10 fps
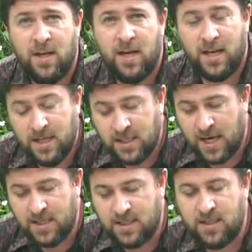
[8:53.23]
In his
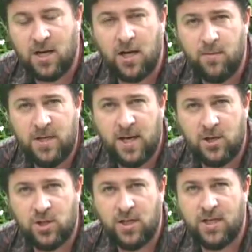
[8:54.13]
case, the
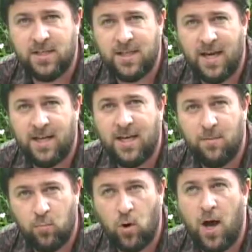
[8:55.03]
documentation is that he
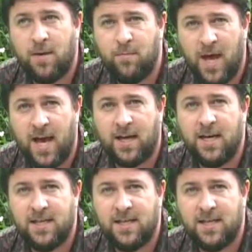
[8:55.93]
brought back